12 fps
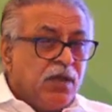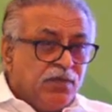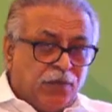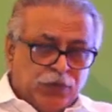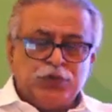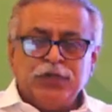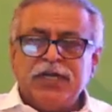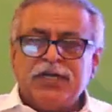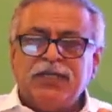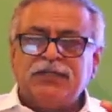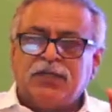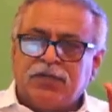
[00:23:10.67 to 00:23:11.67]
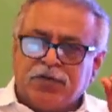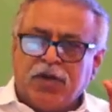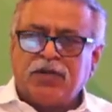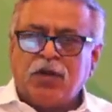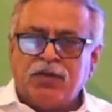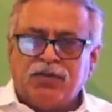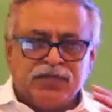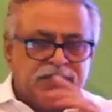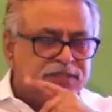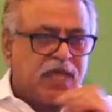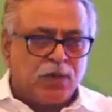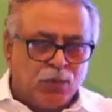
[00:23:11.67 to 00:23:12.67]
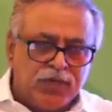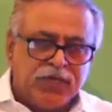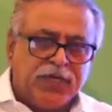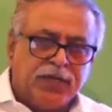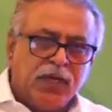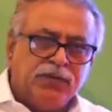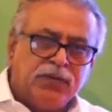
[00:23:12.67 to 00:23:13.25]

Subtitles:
Fortunately, the drug, this is our own data,